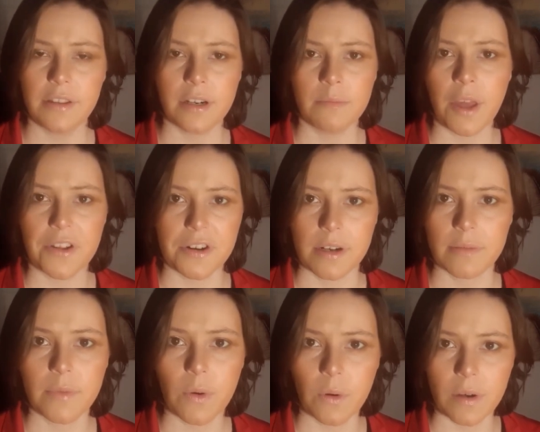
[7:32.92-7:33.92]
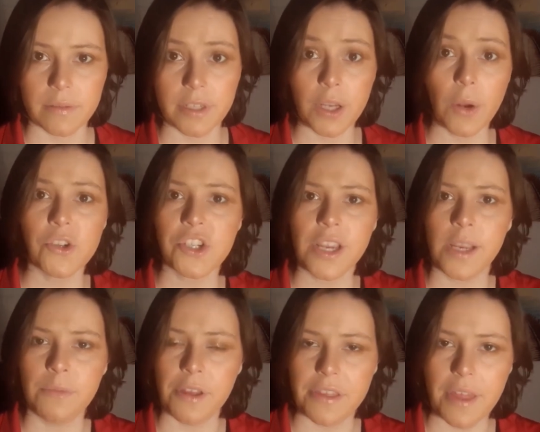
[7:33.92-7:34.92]
their mother, or
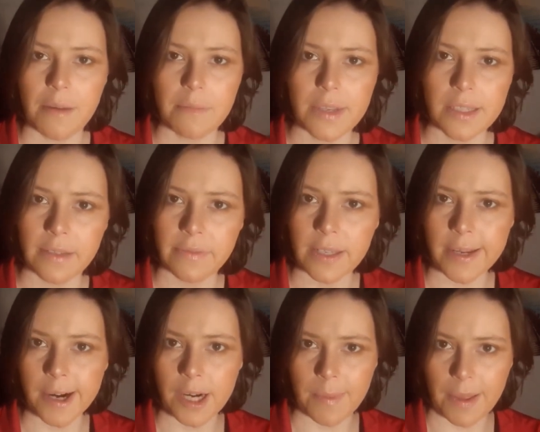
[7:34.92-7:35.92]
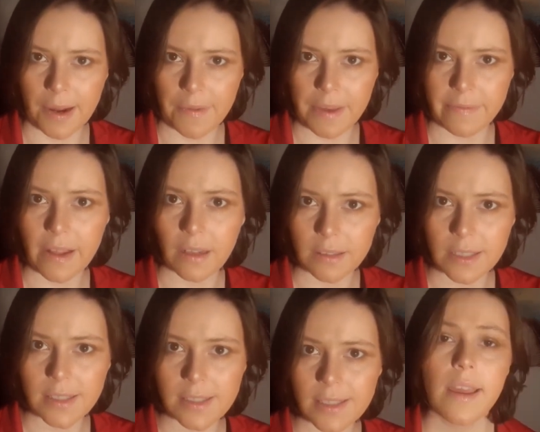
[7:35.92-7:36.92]
negotiate with them as if he cared about how they
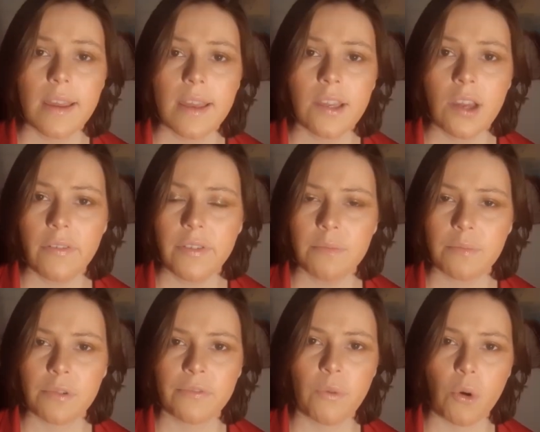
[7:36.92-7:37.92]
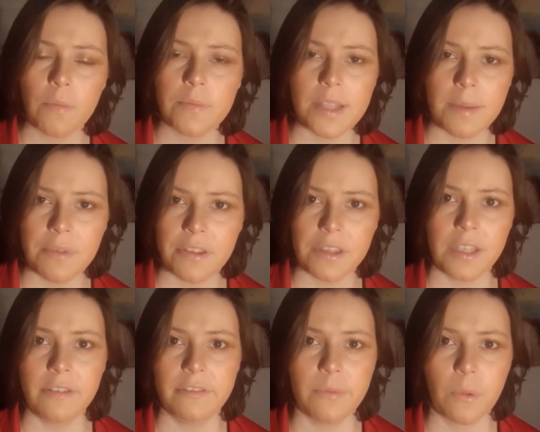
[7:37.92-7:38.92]
felt. He often performs
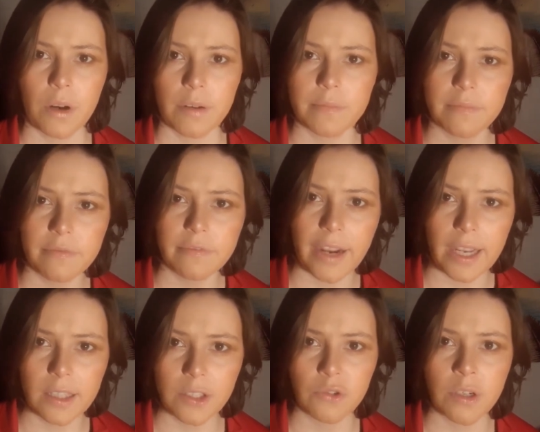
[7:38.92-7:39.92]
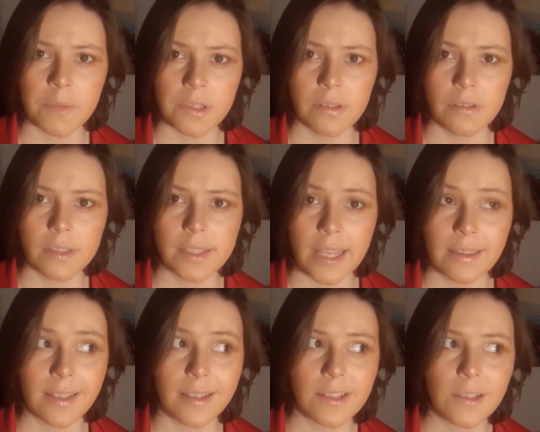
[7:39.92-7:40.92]
empathy for violent criminals at
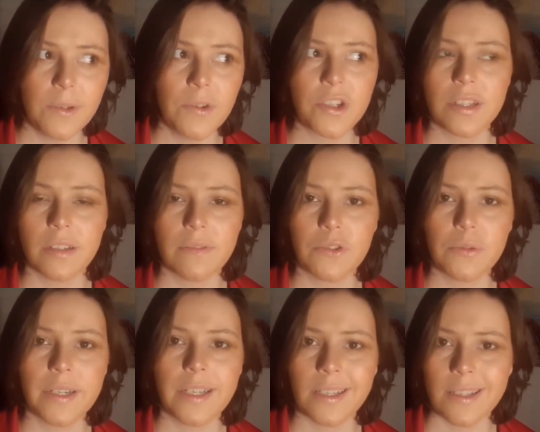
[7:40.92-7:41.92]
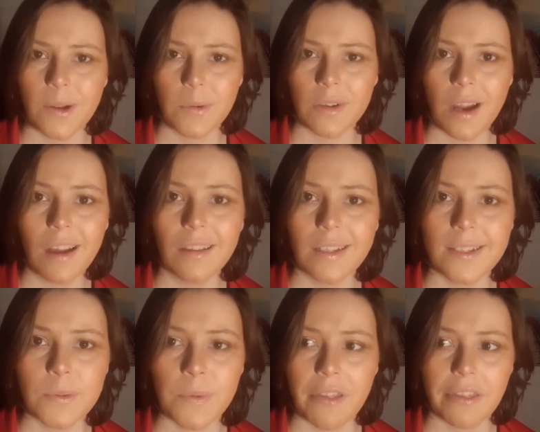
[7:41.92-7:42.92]
the exclusion of treating his own
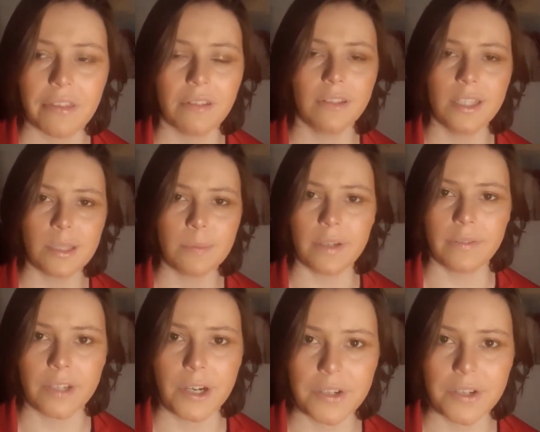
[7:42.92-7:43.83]
colleagues with the least bit of